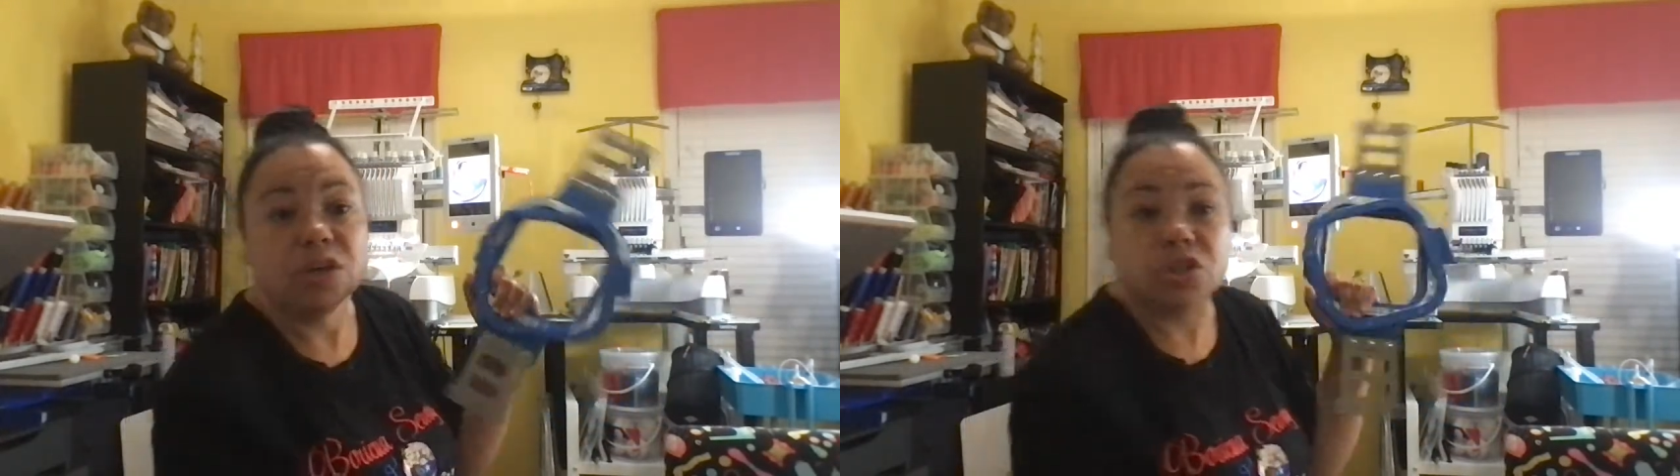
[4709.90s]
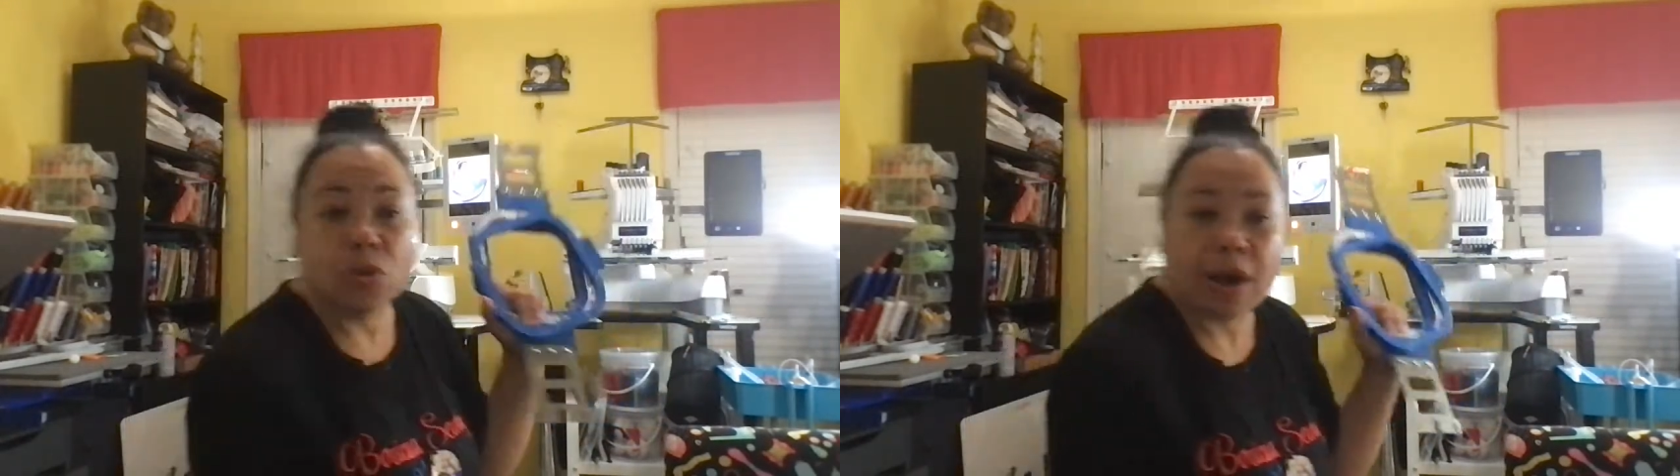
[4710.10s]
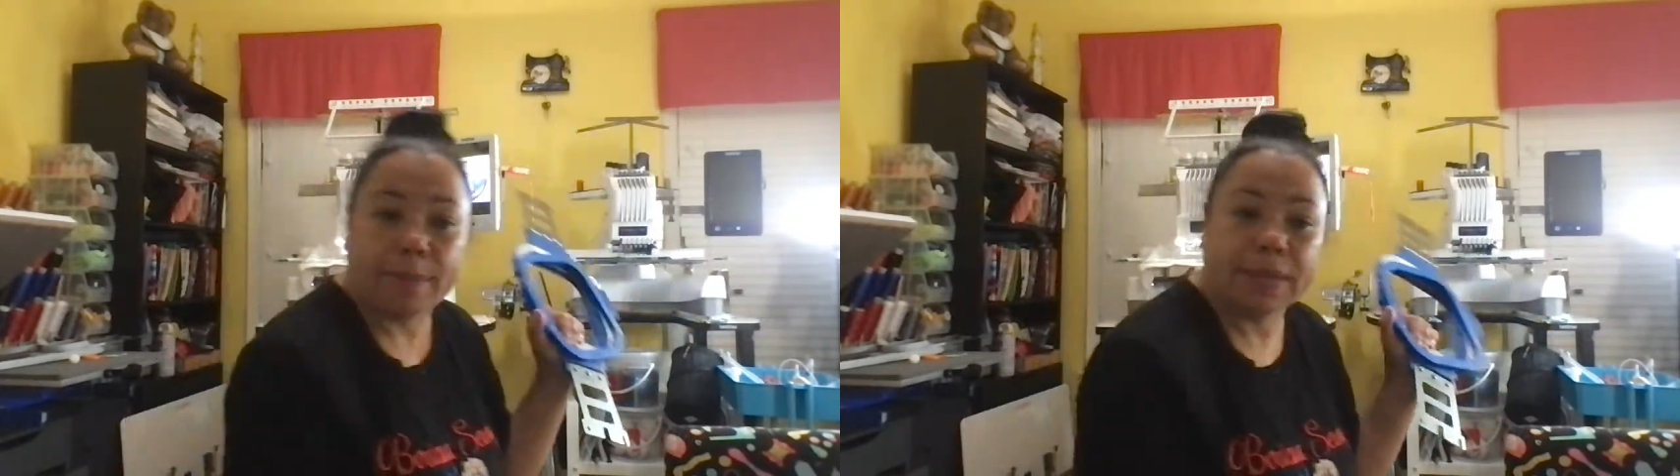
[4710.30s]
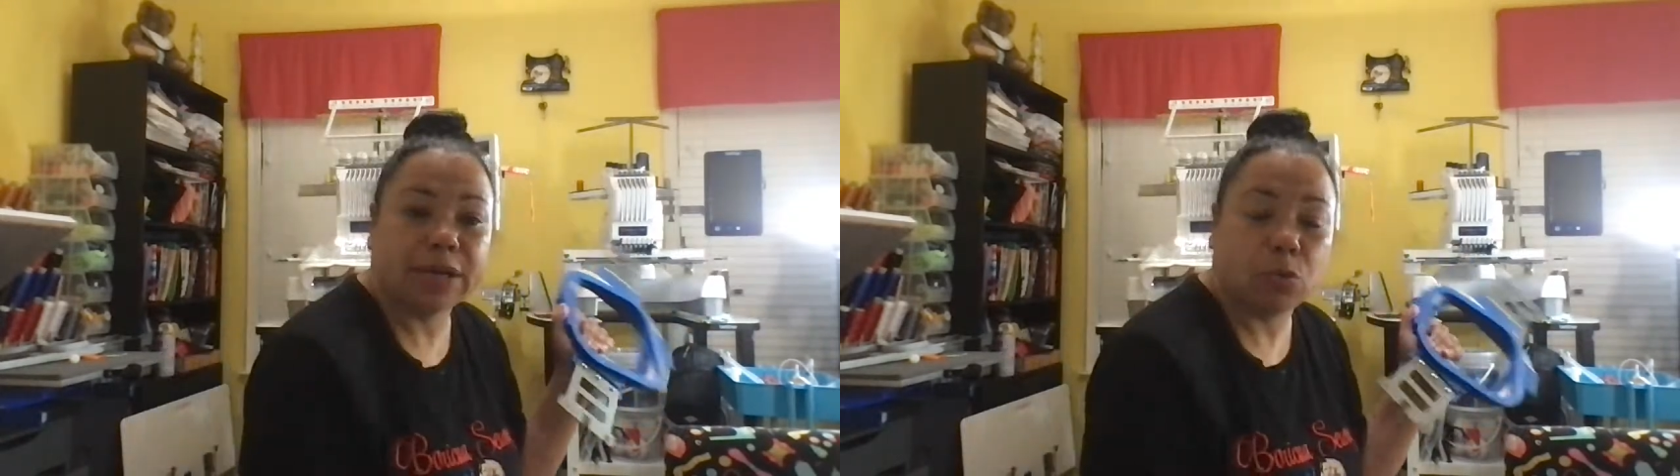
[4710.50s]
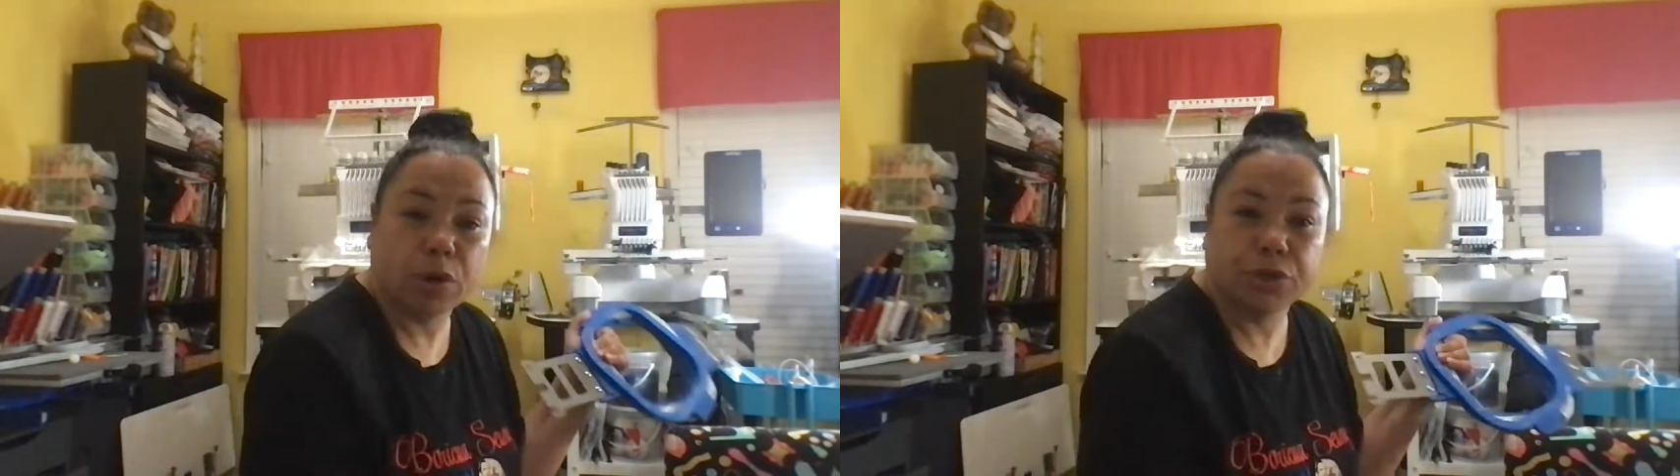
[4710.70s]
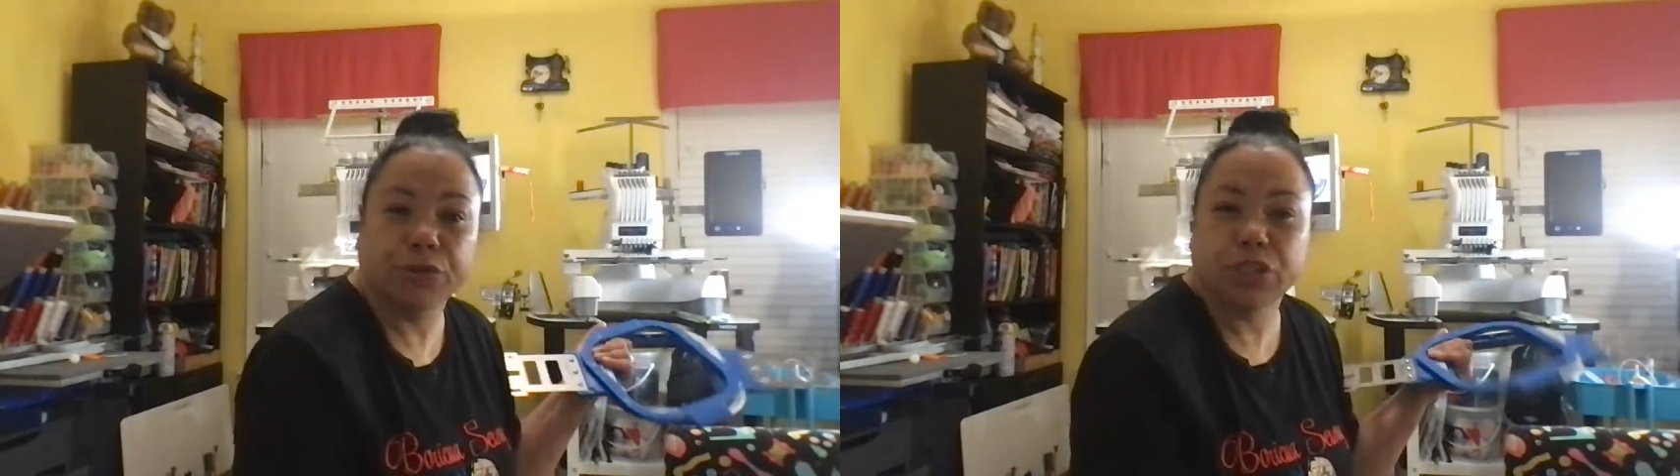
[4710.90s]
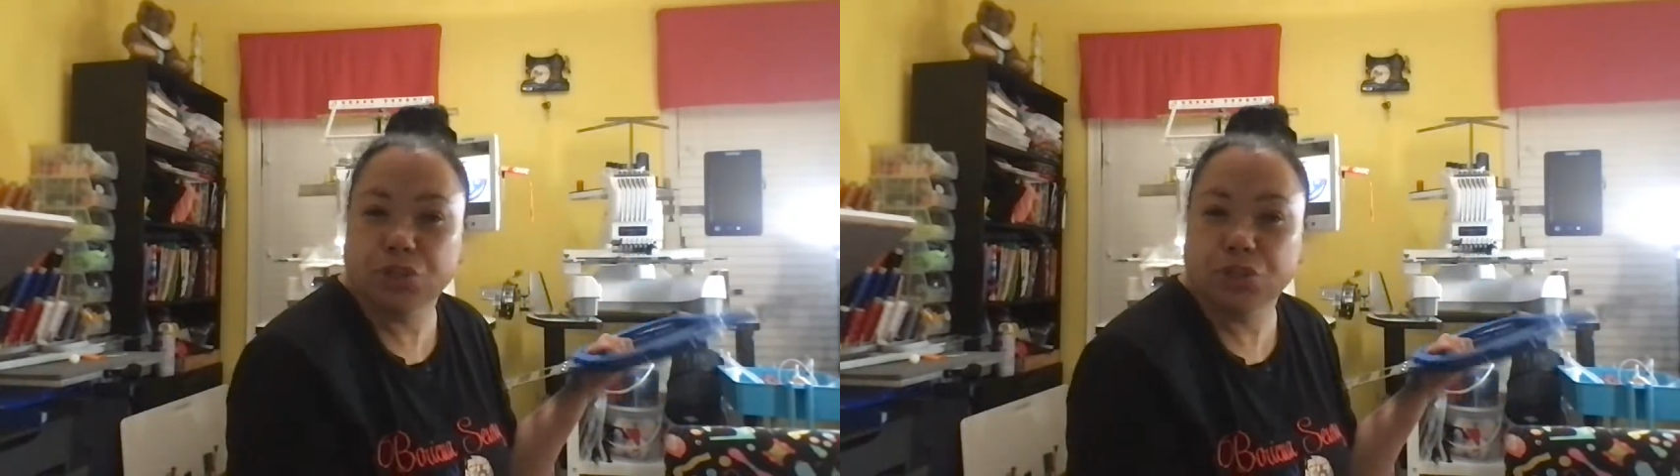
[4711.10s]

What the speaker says: So I'm like wondering,